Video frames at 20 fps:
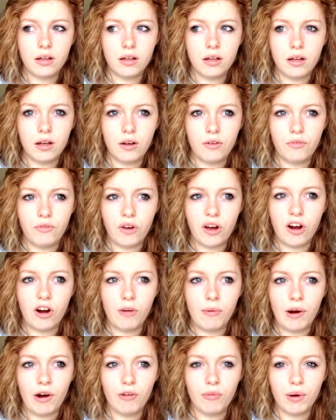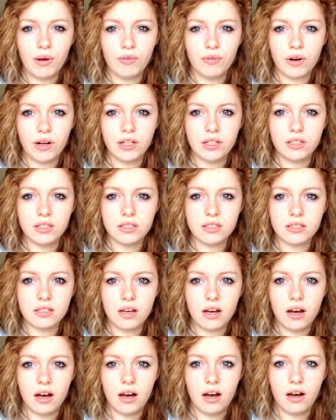a fair amount of my friends
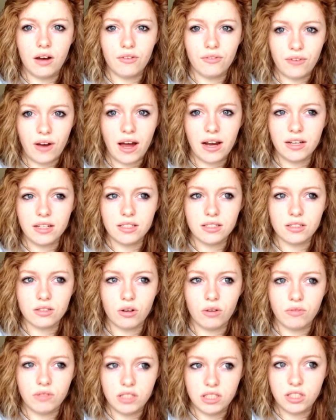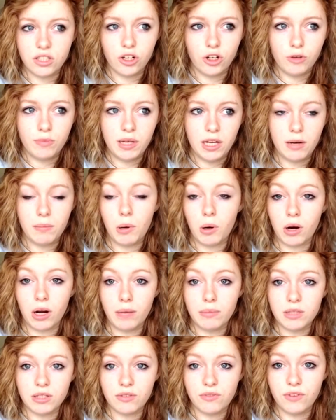are fans of dystopian
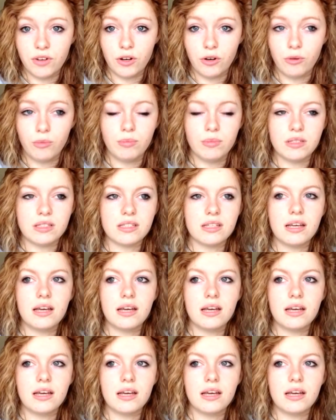apocalyptic films,